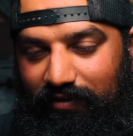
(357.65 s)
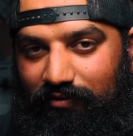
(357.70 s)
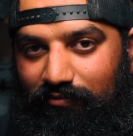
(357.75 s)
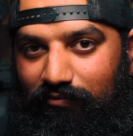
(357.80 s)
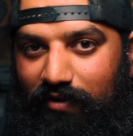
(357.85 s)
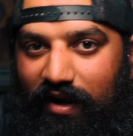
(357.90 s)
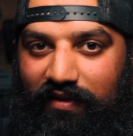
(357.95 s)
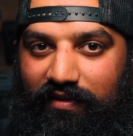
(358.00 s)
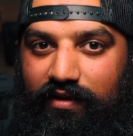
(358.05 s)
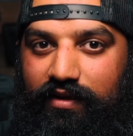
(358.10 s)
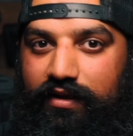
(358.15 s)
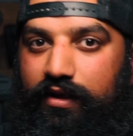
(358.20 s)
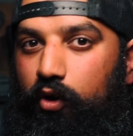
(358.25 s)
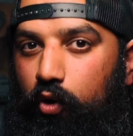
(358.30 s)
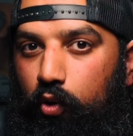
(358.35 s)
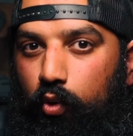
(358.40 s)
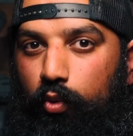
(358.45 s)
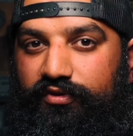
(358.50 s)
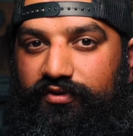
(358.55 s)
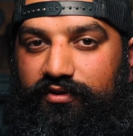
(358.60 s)
rather than a
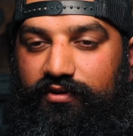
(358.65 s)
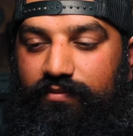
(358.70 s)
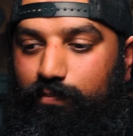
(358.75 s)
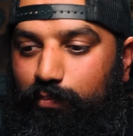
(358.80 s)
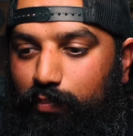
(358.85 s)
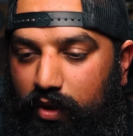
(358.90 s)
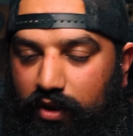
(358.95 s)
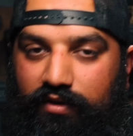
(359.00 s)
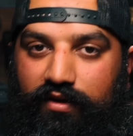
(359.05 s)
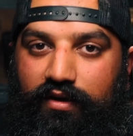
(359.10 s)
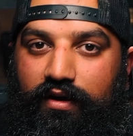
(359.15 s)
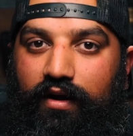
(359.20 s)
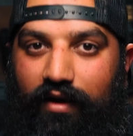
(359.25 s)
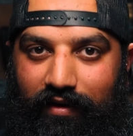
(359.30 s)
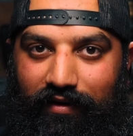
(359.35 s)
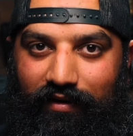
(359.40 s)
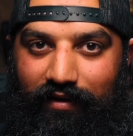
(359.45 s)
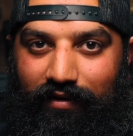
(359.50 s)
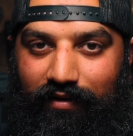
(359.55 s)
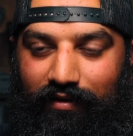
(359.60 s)
holster per
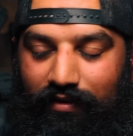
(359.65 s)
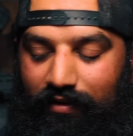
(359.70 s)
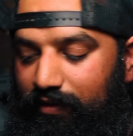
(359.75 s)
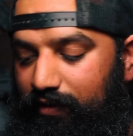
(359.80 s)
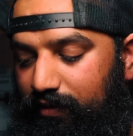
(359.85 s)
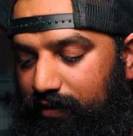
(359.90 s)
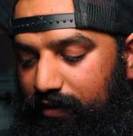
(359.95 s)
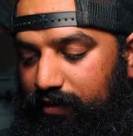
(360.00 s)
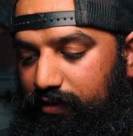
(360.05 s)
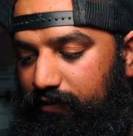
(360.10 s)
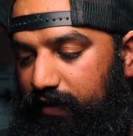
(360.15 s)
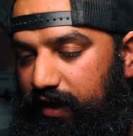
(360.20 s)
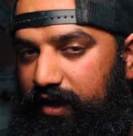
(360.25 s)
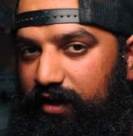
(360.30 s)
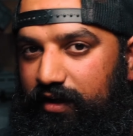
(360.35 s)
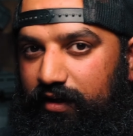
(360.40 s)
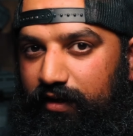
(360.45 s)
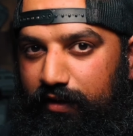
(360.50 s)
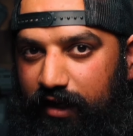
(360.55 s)
gun, right?